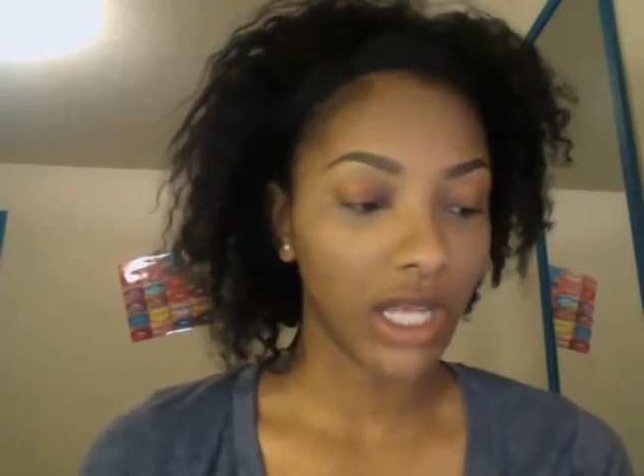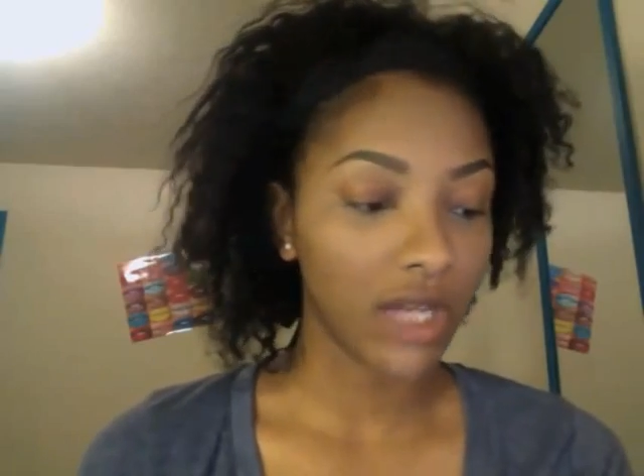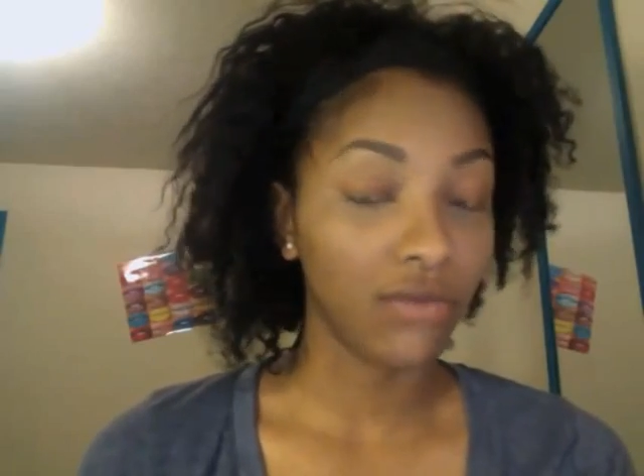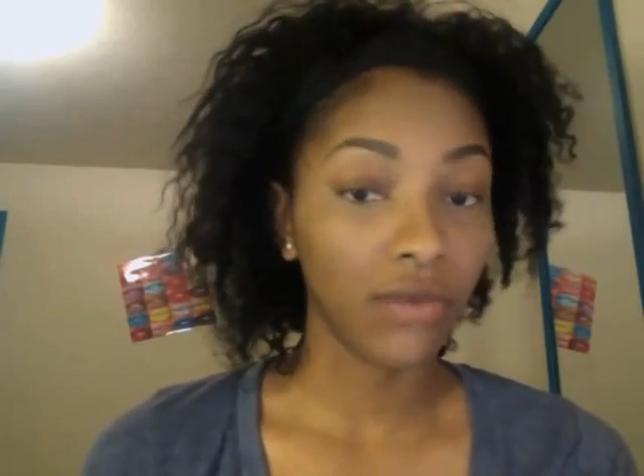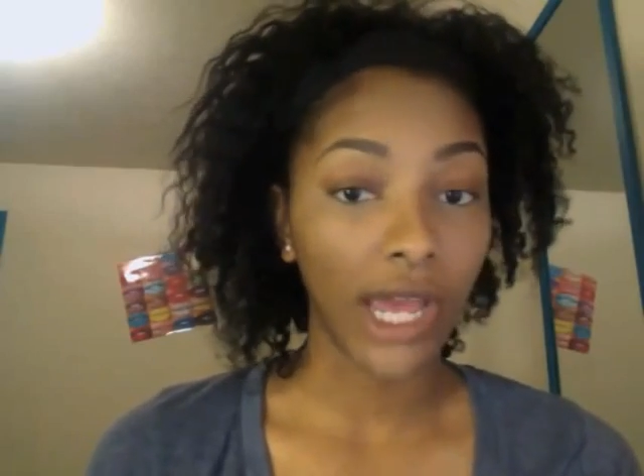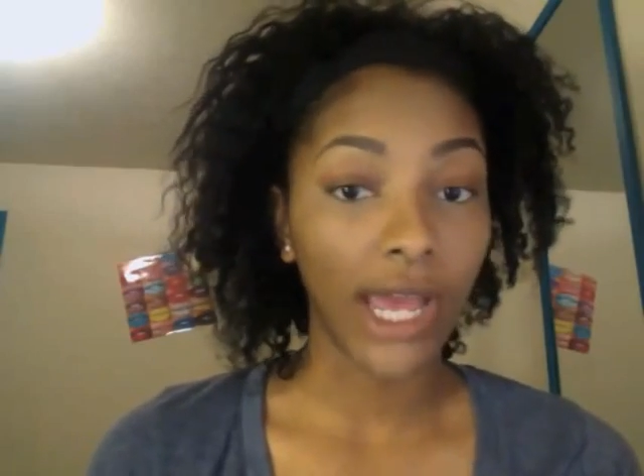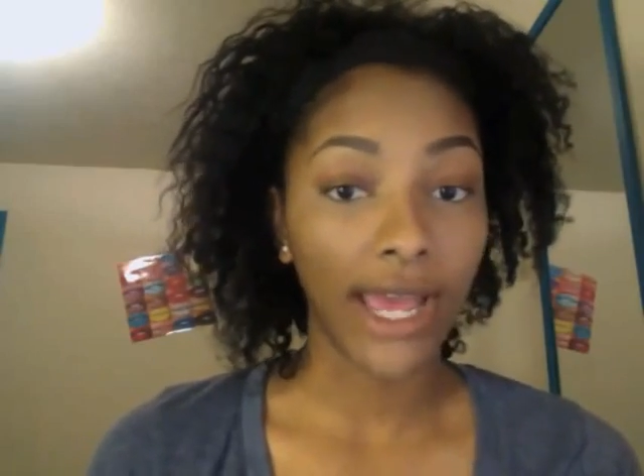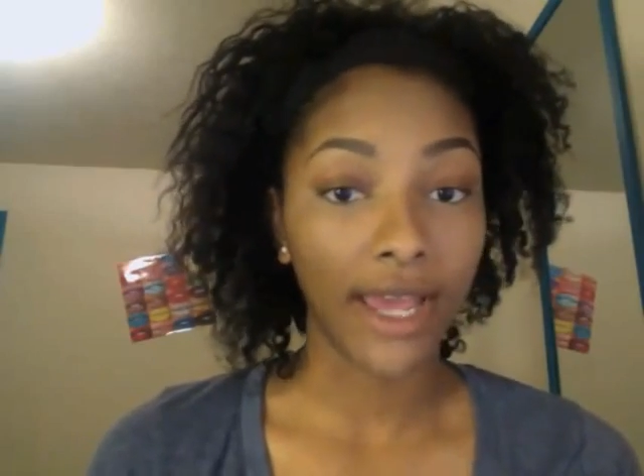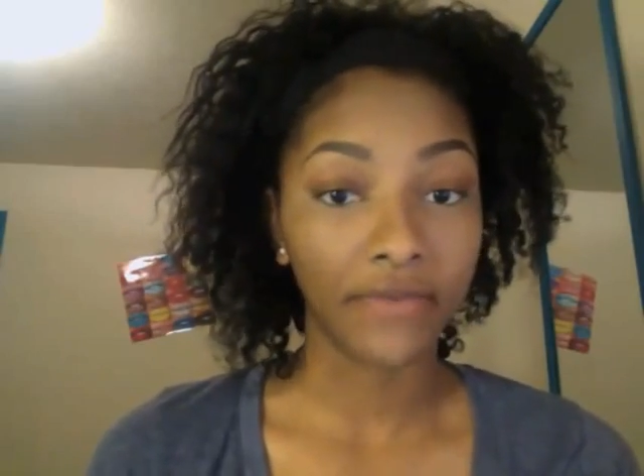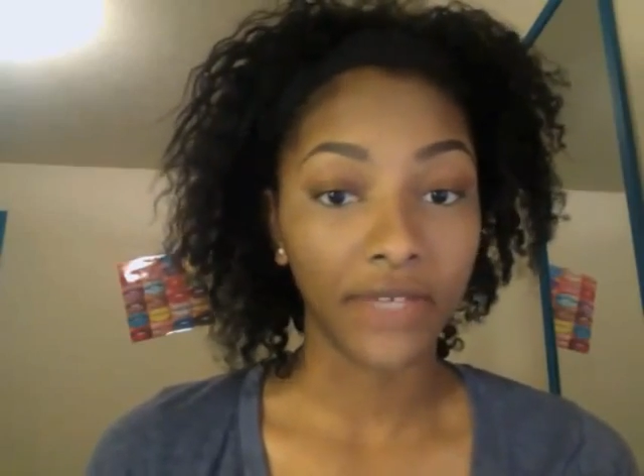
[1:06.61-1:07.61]
that do not
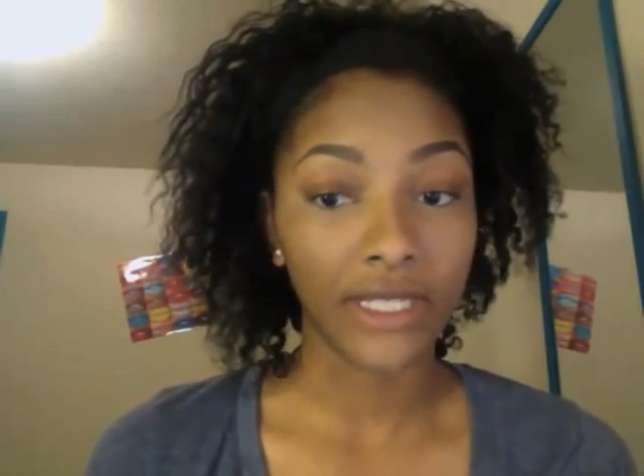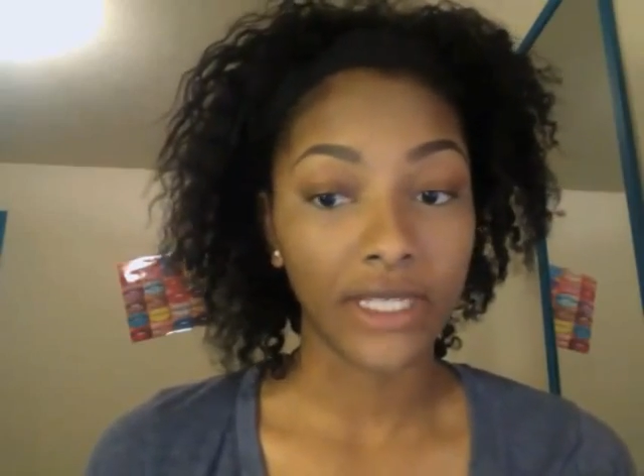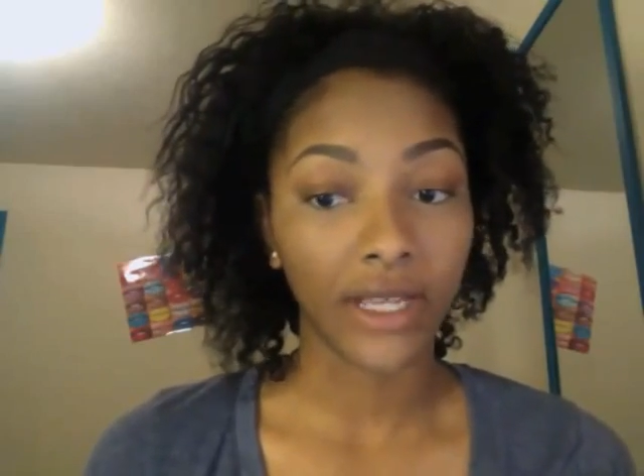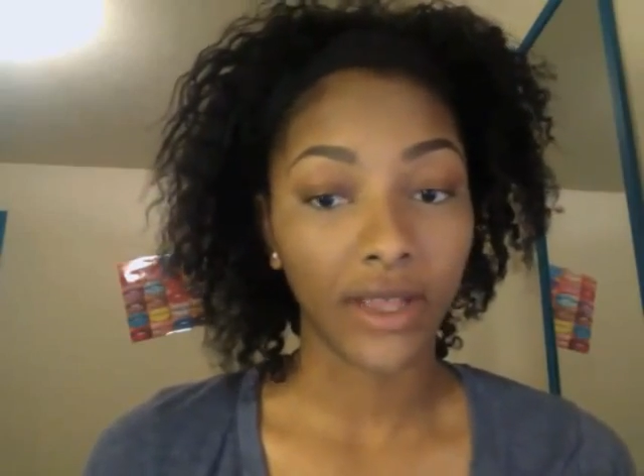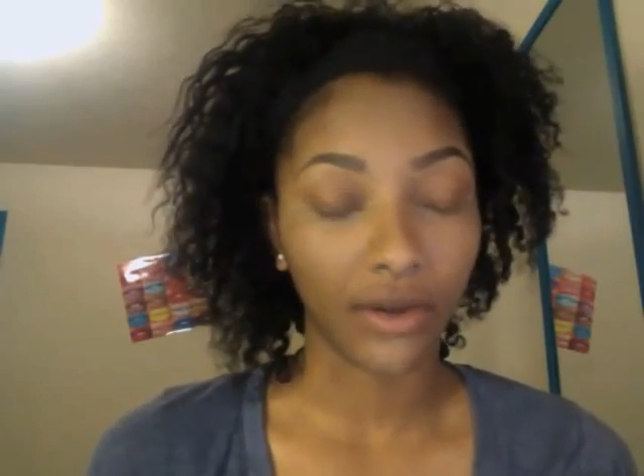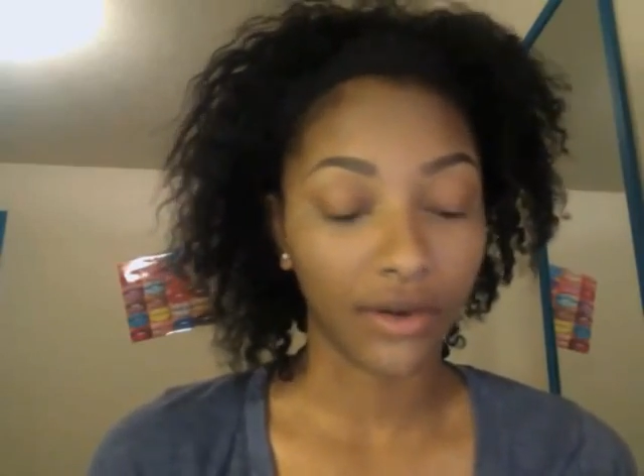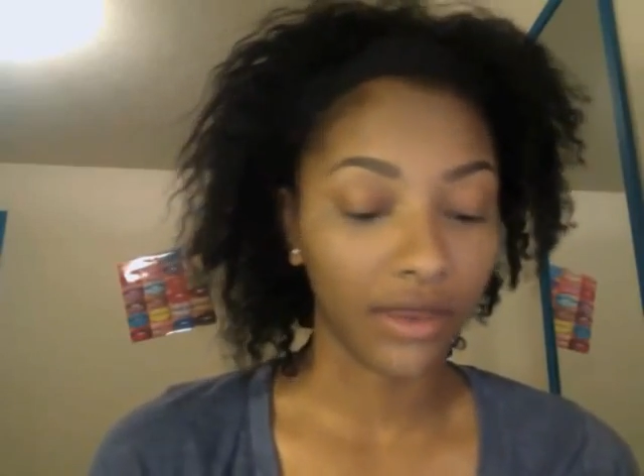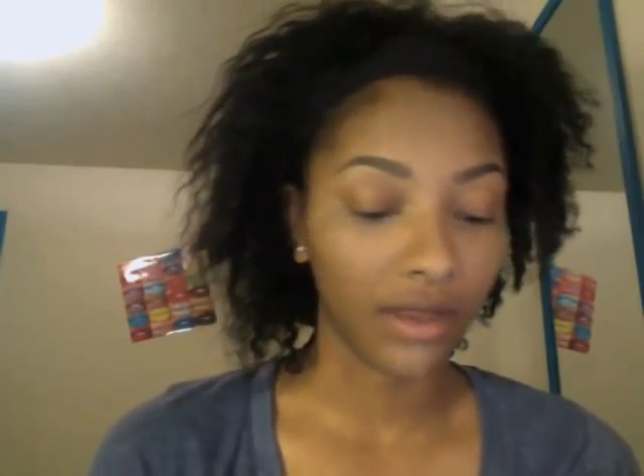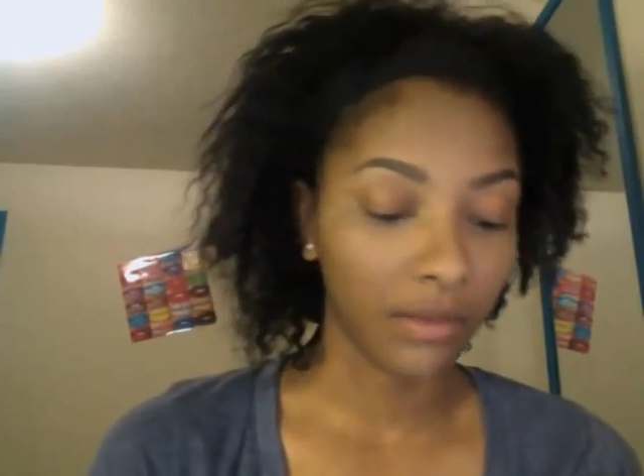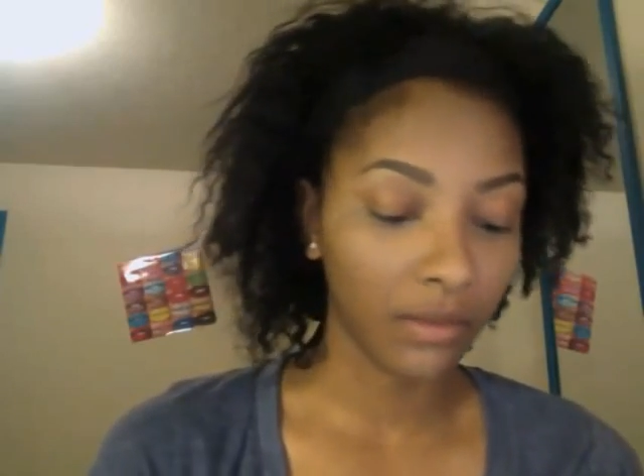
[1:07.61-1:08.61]
have concealer
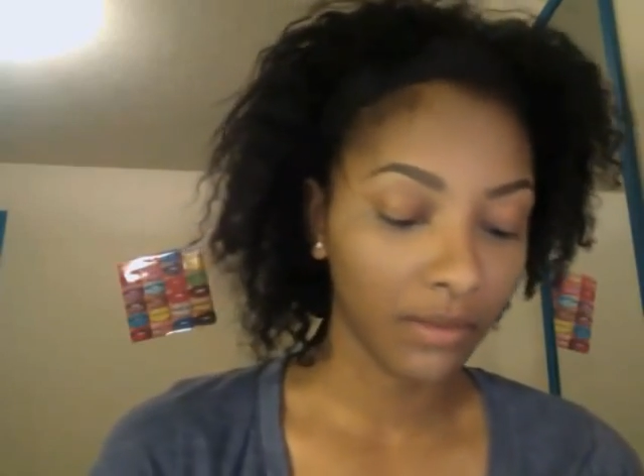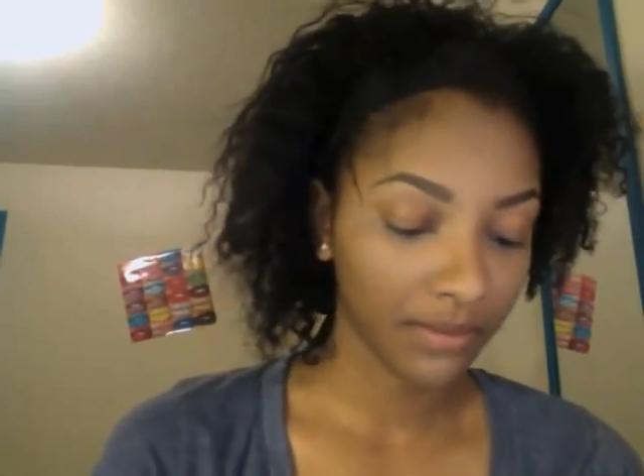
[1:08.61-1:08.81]
on them.